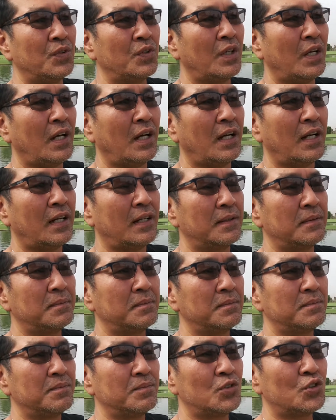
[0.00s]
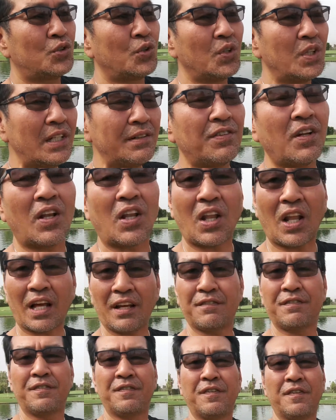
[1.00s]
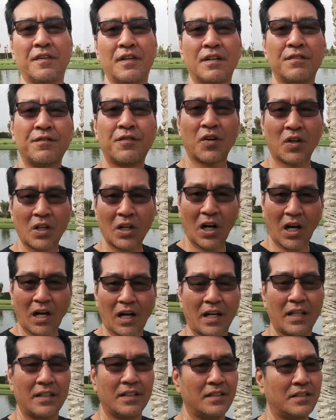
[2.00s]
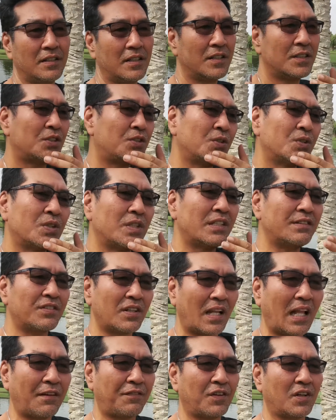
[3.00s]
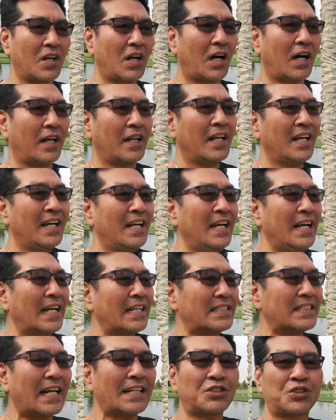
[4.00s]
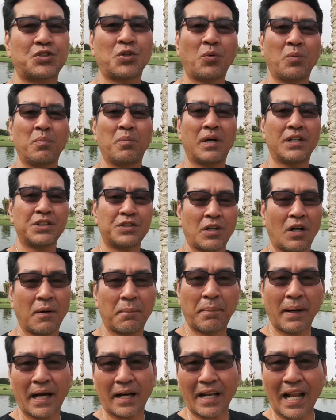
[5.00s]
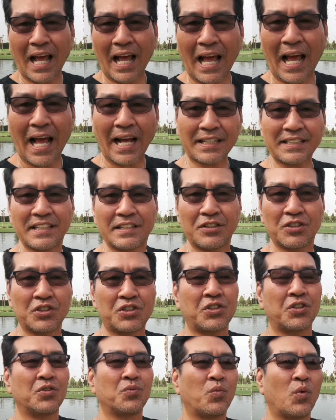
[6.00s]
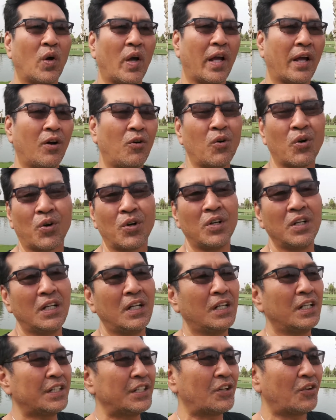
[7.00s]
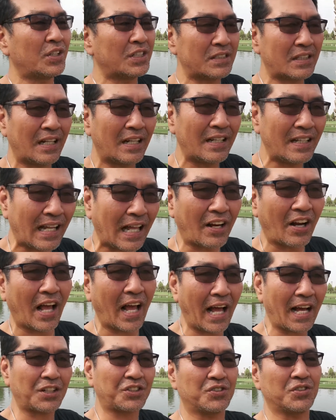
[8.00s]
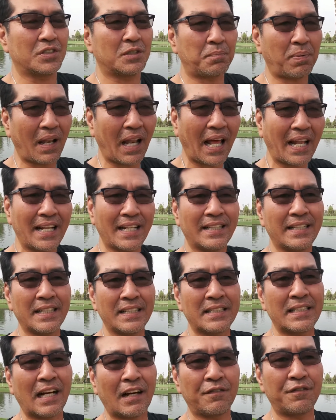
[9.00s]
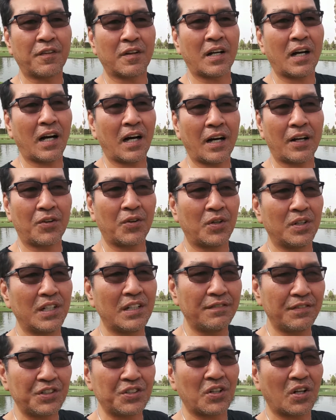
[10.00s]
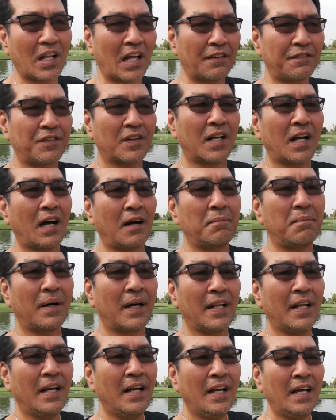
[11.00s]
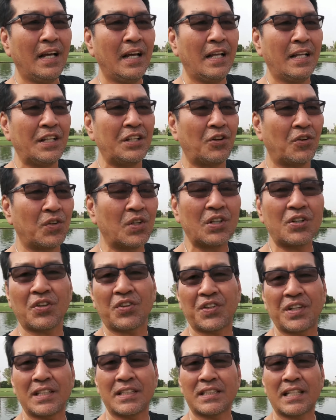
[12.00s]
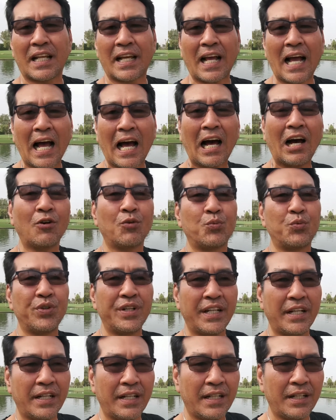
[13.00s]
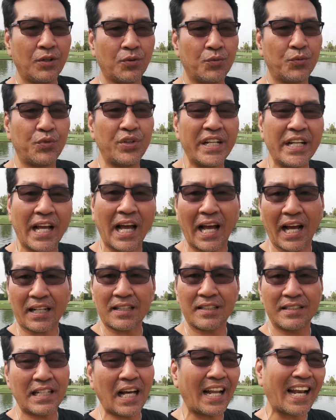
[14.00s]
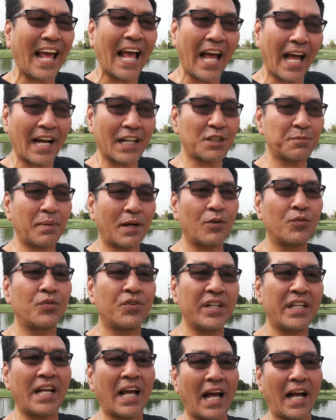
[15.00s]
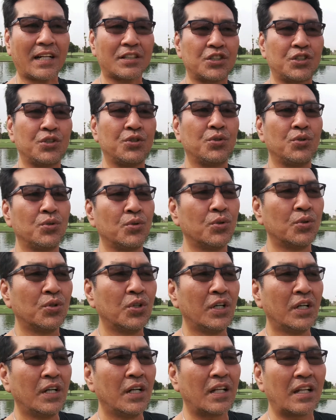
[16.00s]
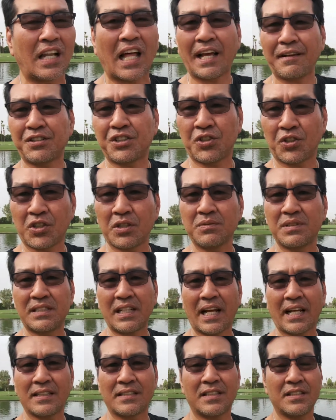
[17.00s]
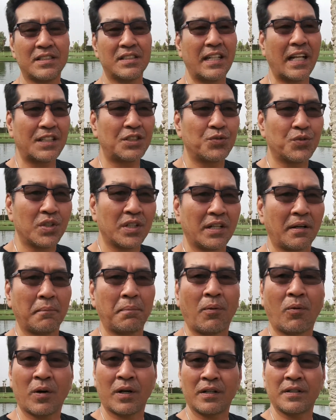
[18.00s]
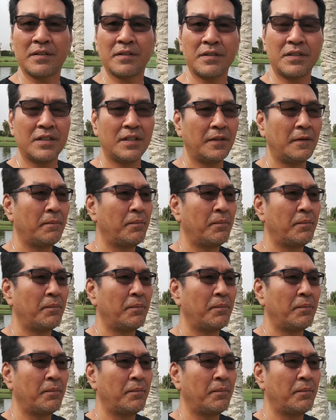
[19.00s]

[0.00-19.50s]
um, to live a life for God, to live a life of God, it's not so much about acting a certain way or, you know, a lot of actions, planning things out for God or living your life for God, but, you know, little things like how we react, not act, but react to life circumstances that's really important.